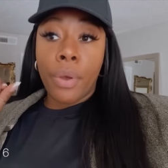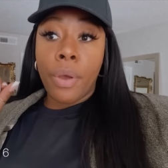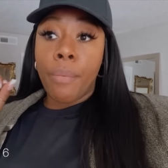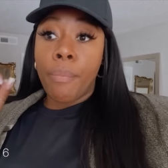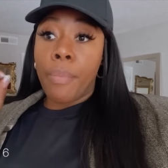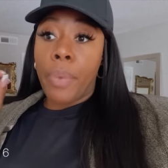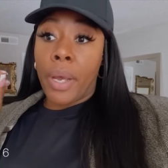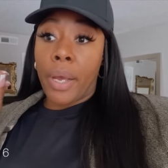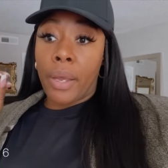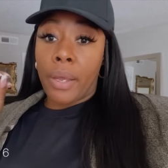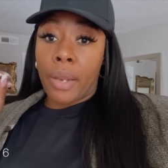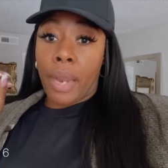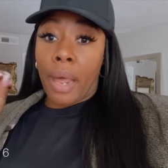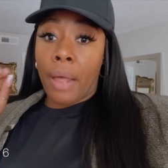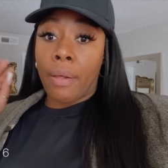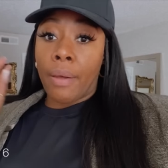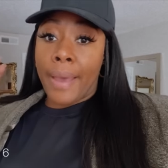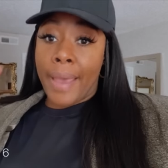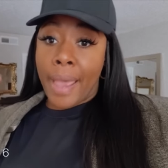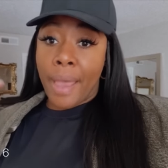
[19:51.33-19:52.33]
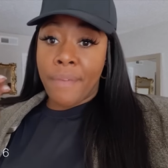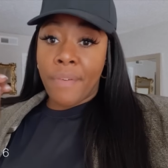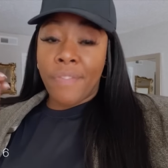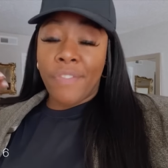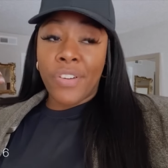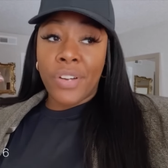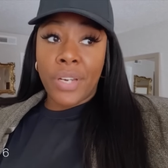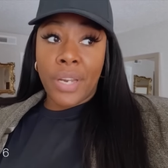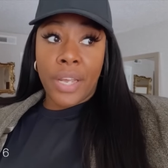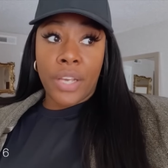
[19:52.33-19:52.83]
but I'll have it
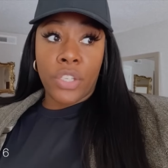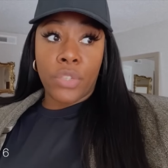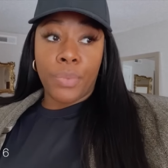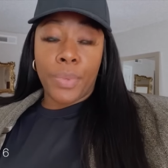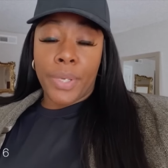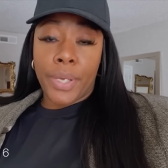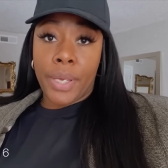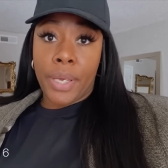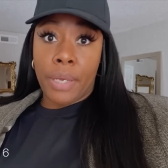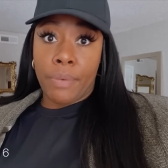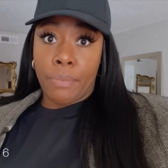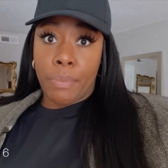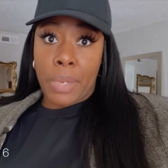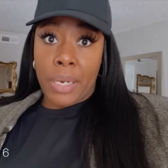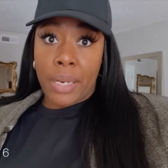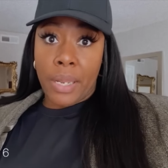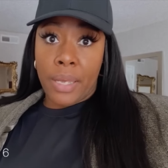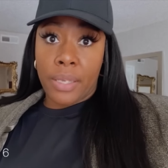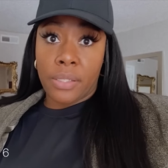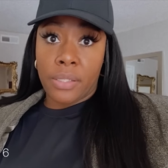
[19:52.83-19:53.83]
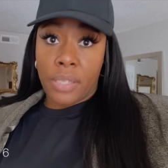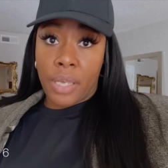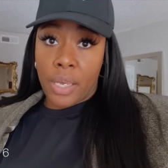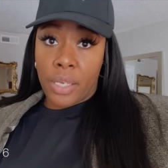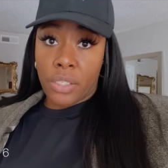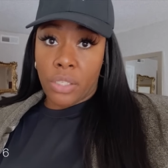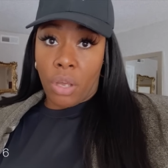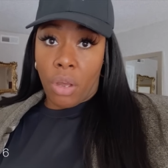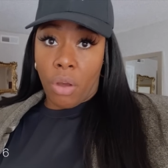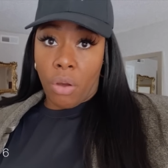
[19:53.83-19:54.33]
for next weekend, my next
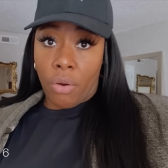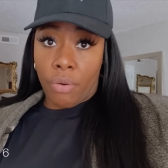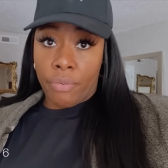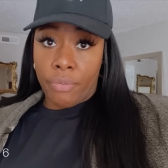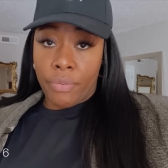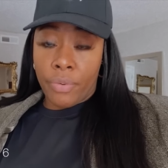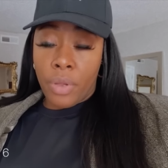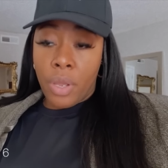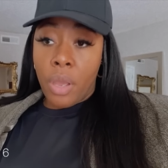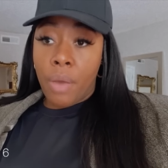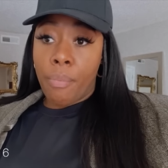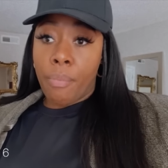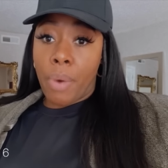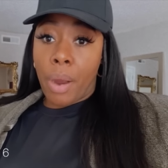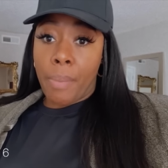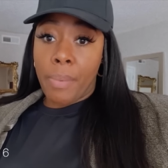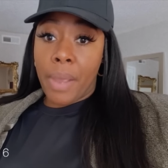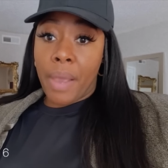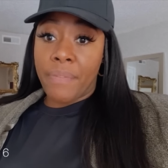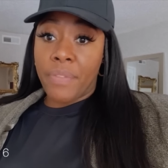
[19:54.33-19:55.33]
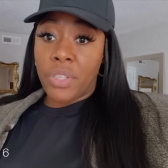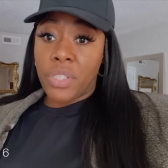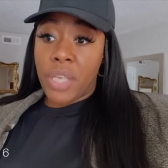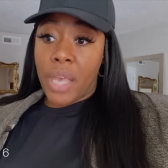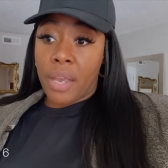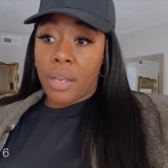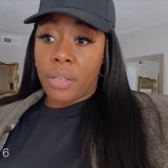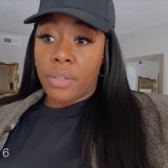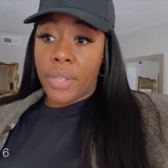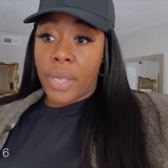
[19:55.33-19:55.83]
day's off. Probably have to
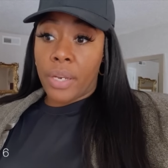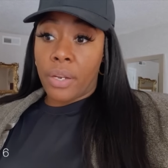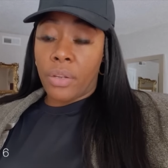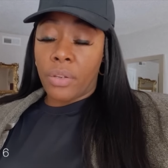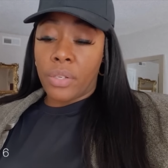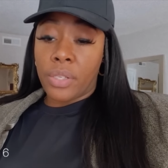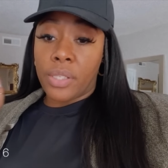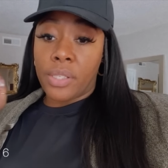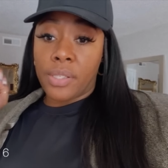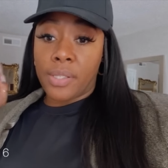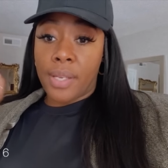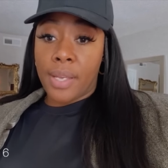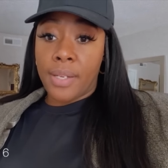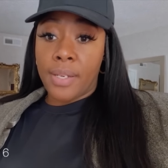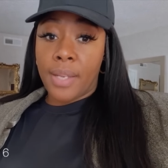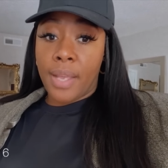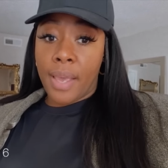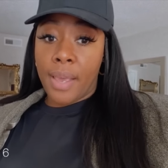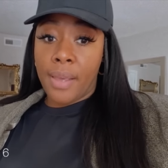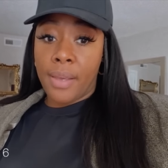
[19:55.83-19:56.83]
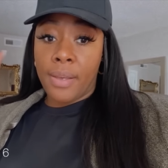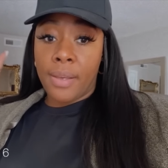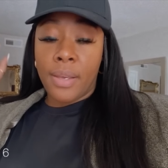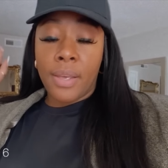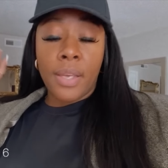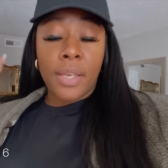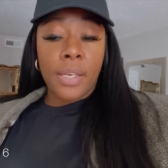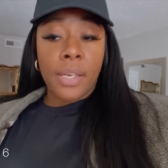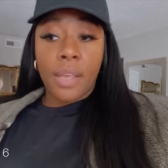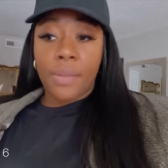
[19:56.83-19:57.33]
tackle that on a Sunday
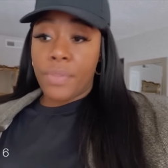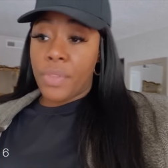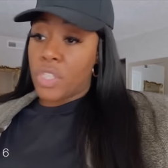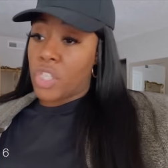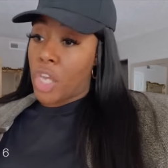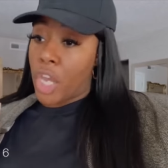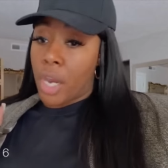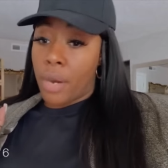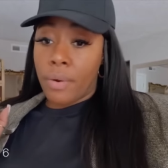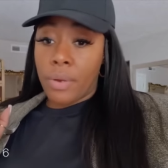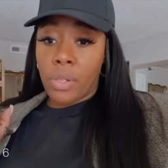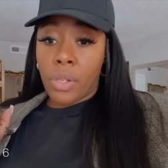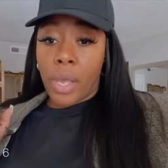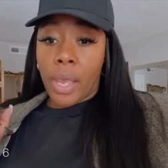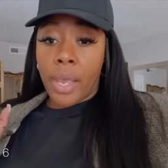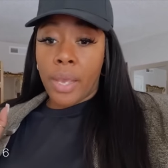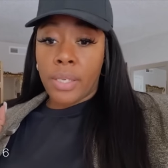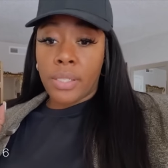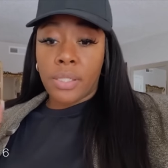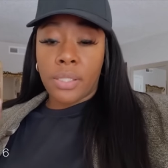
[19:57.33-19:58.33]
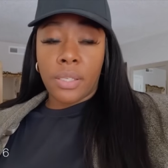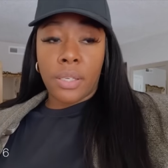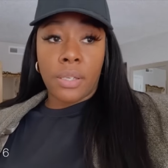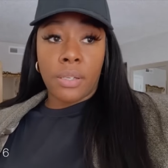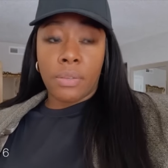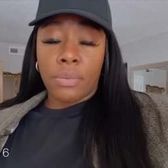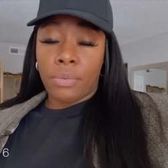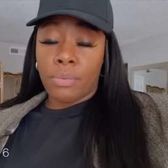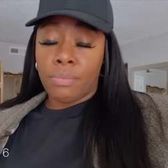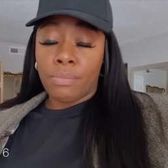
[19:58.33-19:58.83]
get this hair relaxed
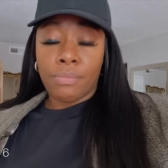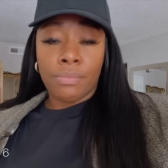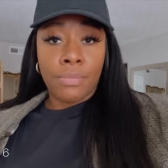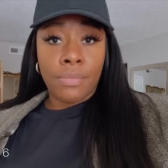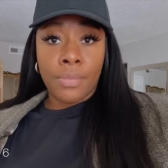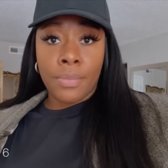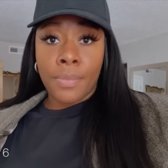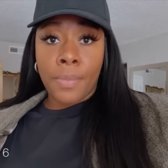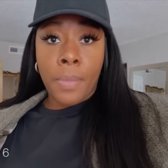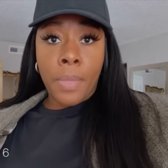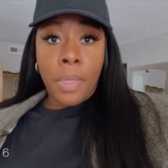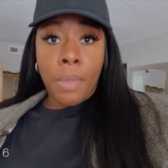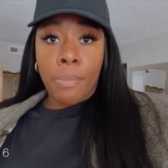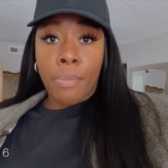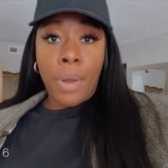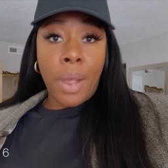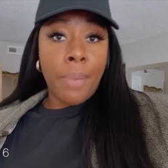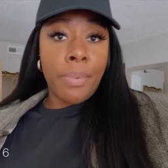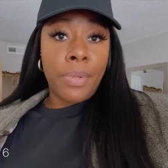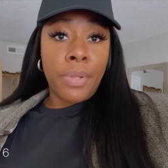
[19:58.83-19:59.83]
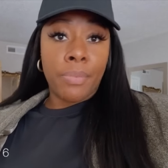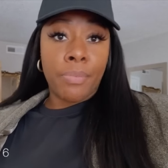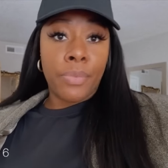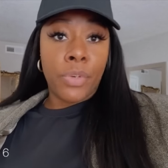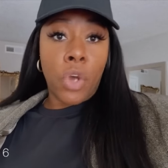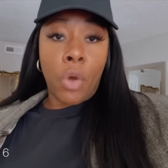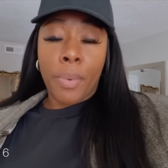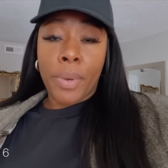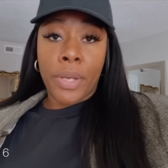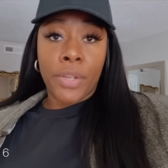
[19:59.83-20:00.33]
and probably
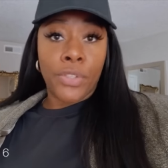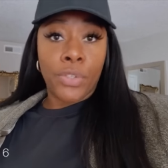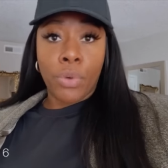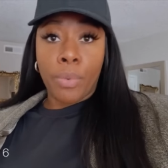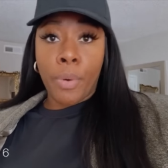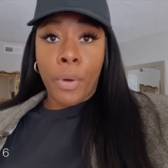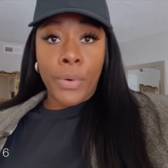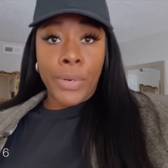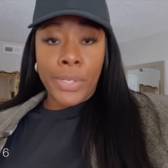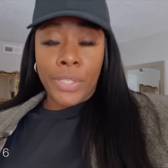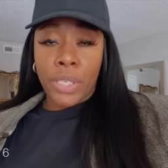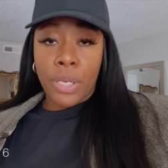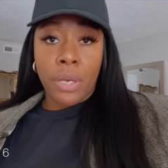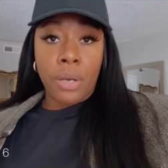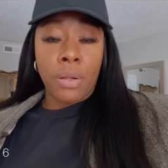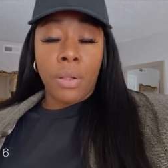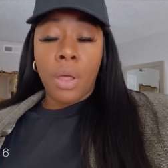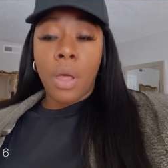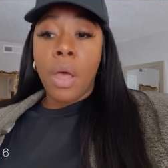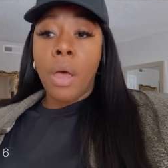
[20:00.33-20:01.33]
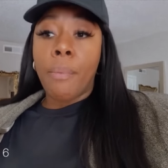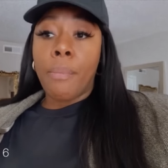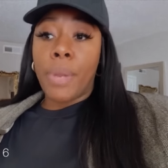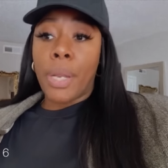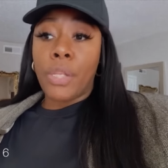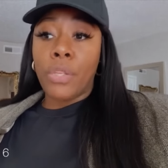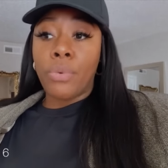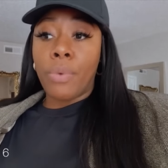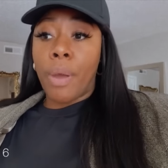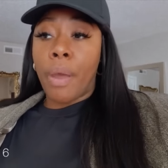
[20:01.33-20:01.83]
go back into a ponytail. But
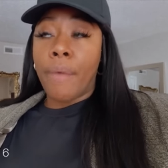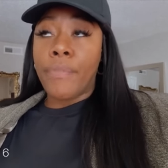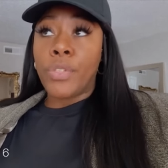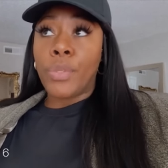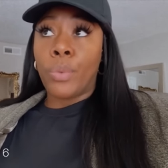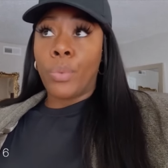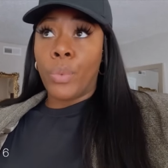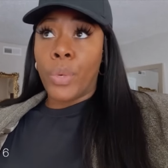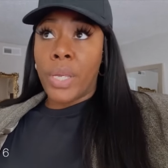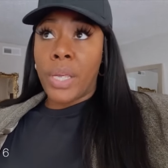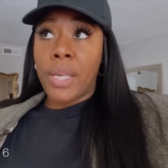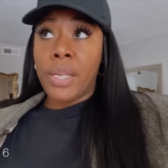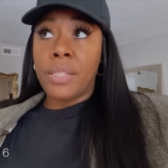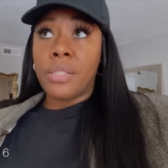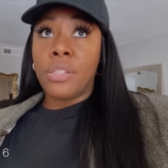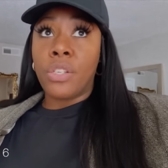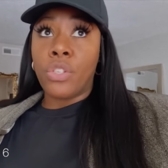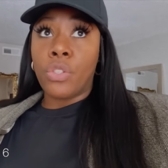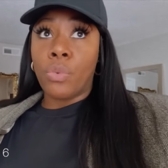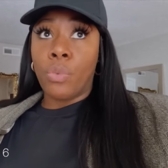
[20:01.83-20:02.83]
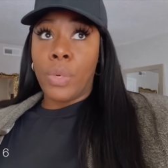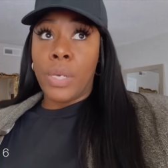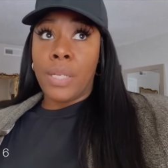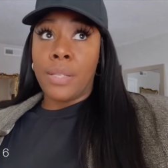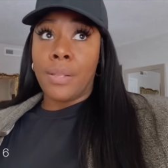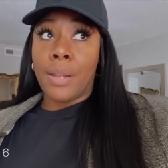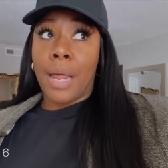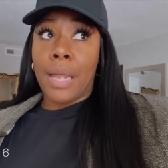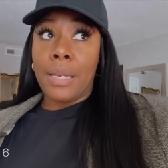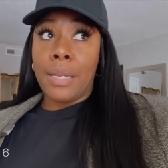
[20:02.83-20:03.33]
I do have some wigs this week
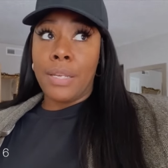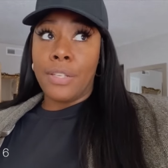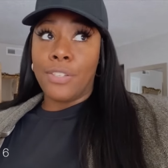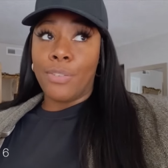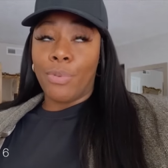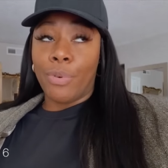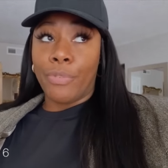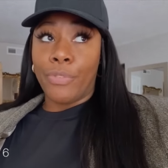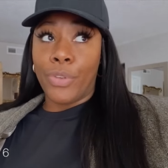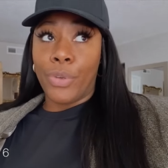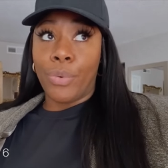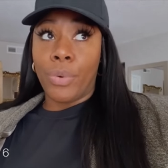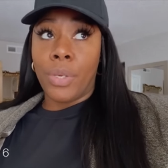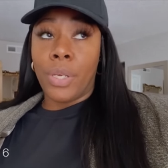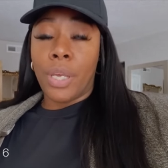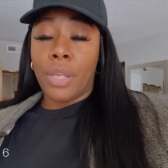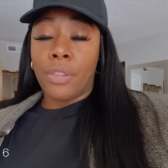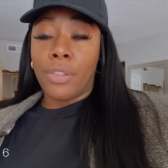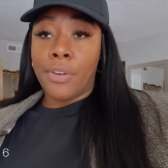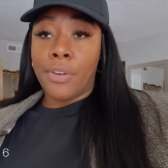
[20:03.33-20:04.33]
that I need to review and get